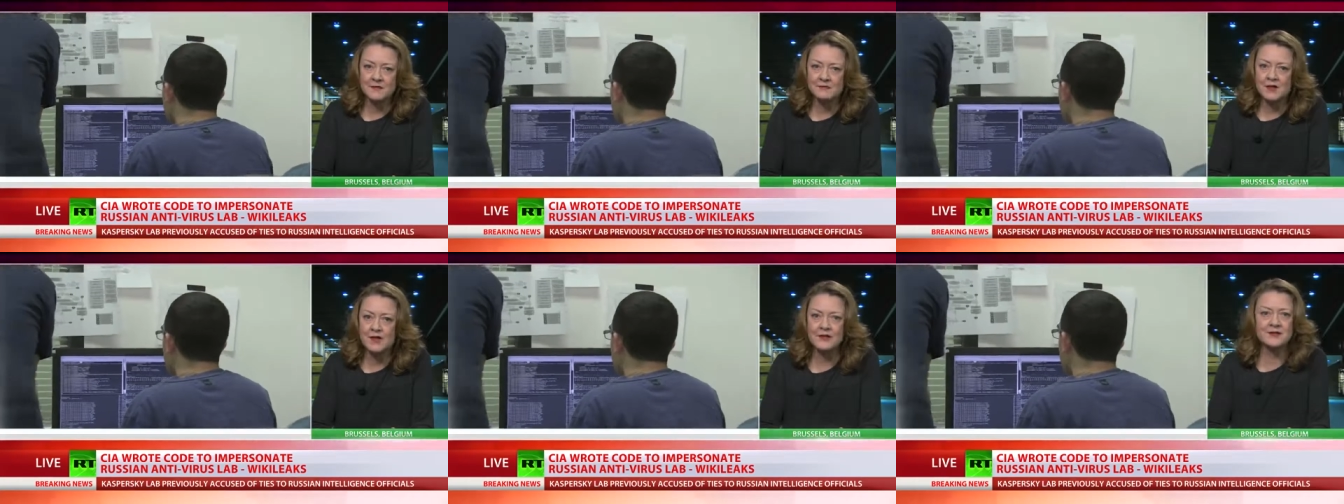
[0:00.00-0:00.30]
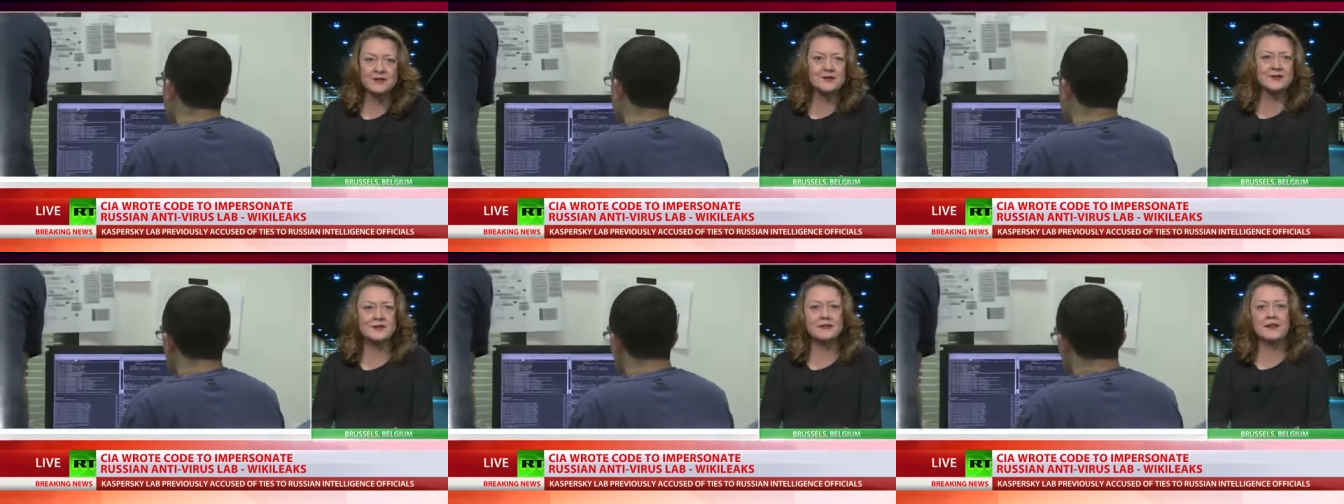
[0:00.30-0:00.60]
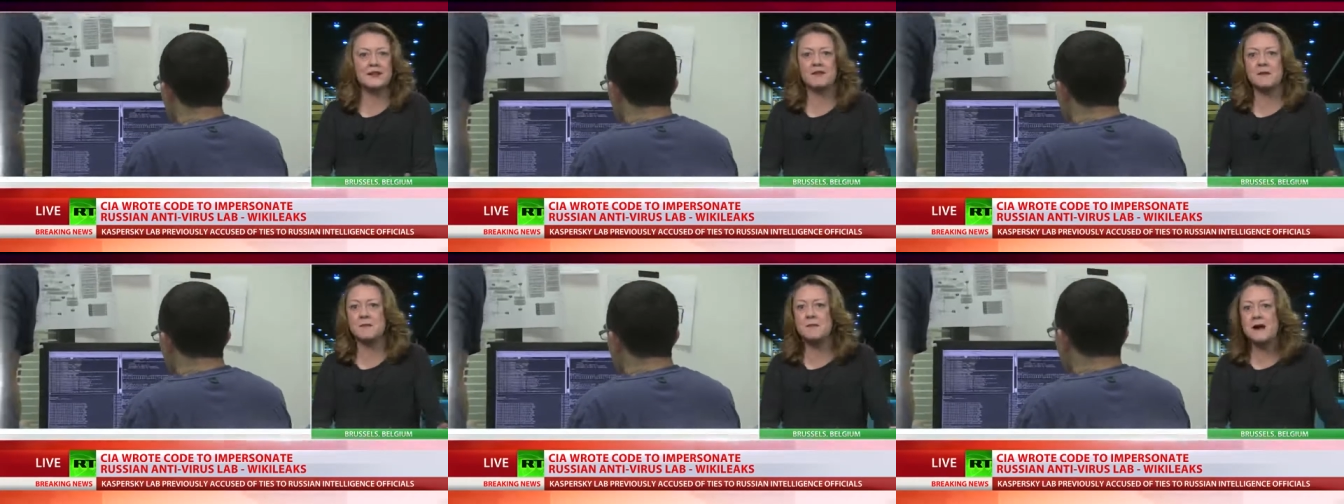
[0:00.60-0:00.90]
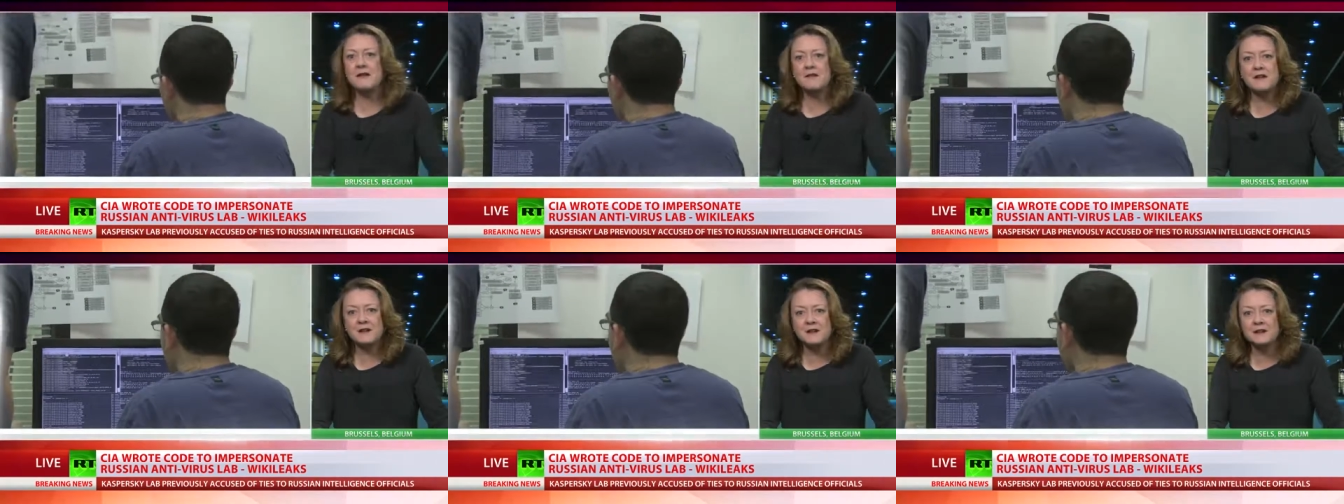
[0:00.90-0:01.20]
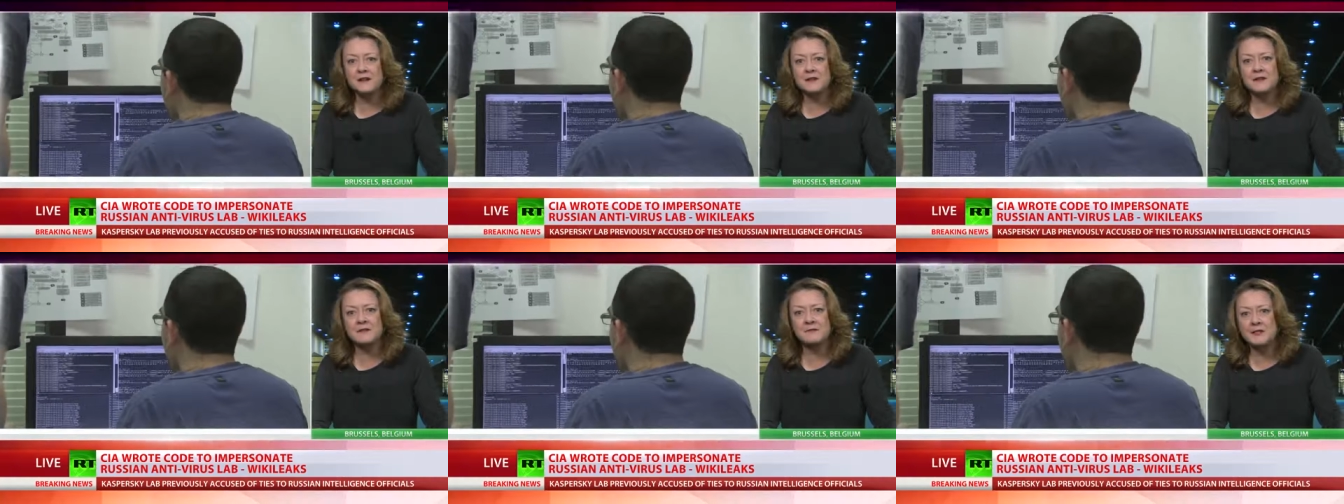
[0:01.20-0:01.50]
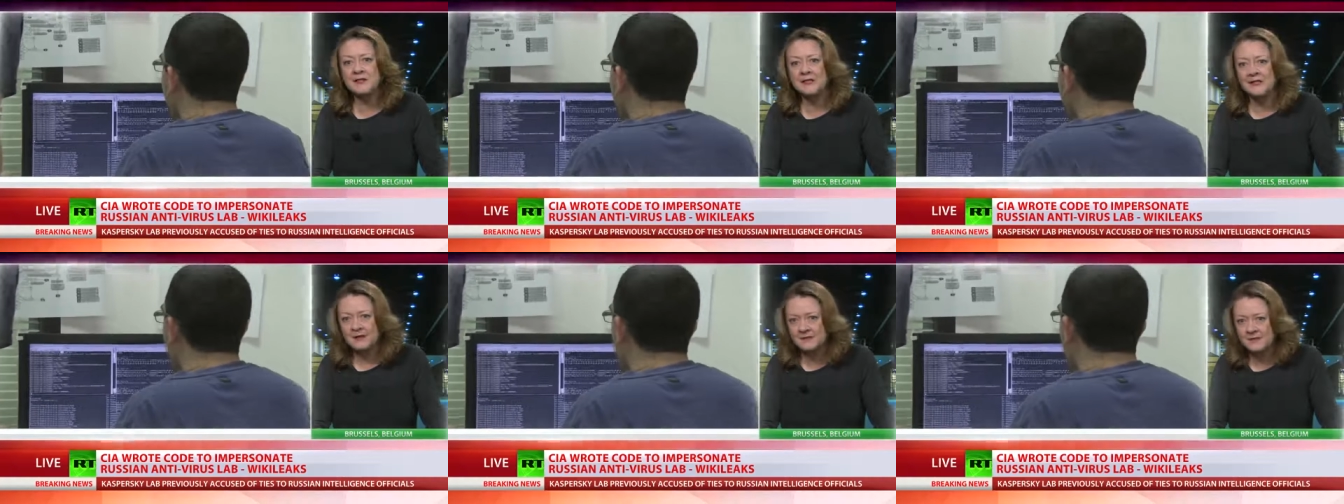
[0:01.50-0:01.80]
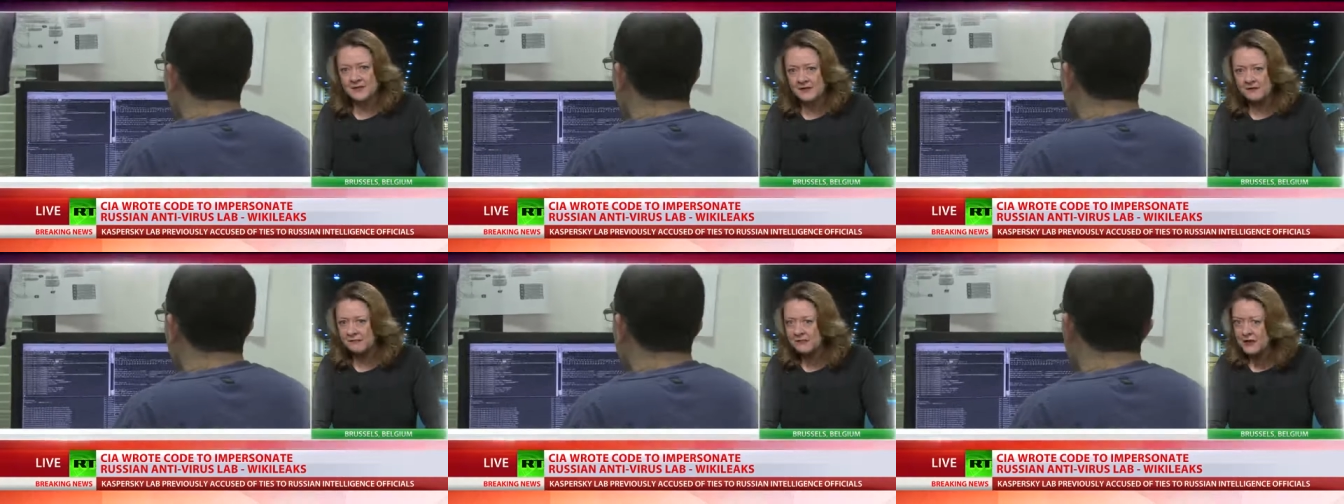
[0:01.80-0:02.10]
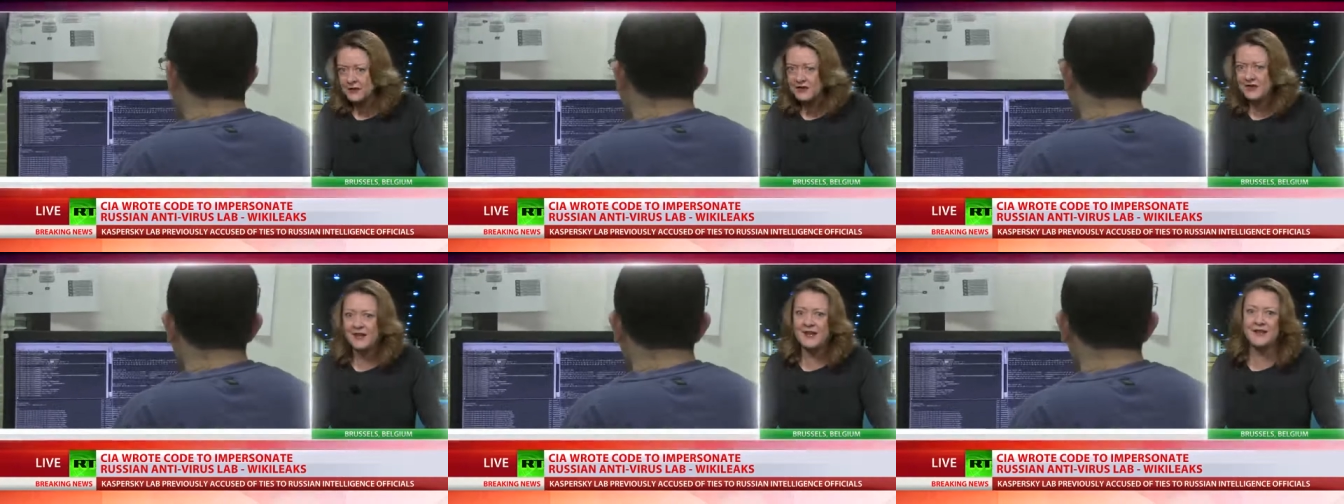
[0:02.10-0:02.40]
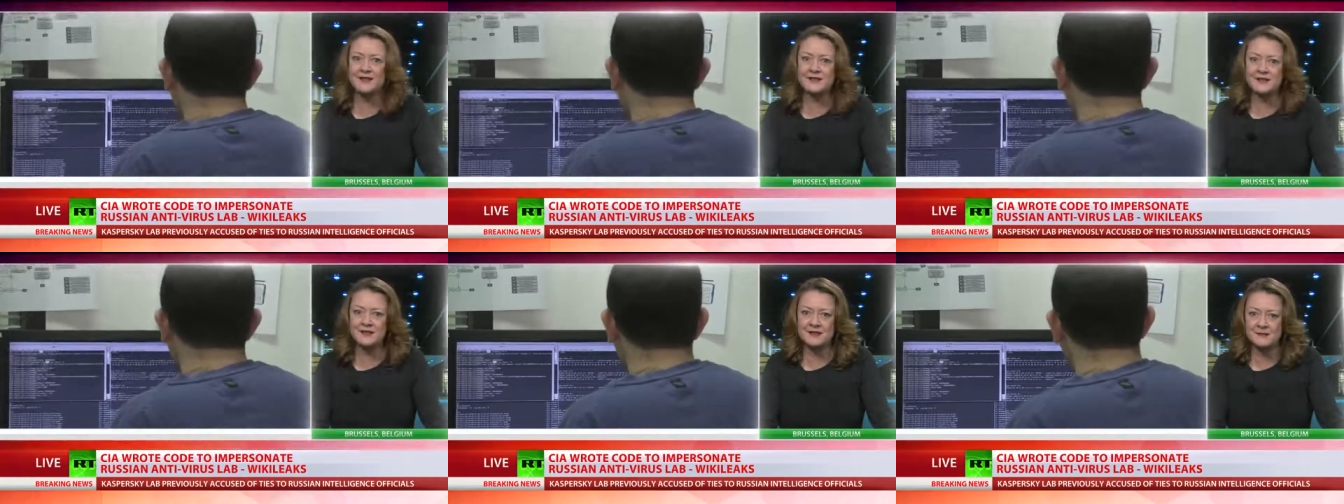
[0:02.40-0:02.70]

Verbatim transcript: Russian, they're American when it comes to Rushgate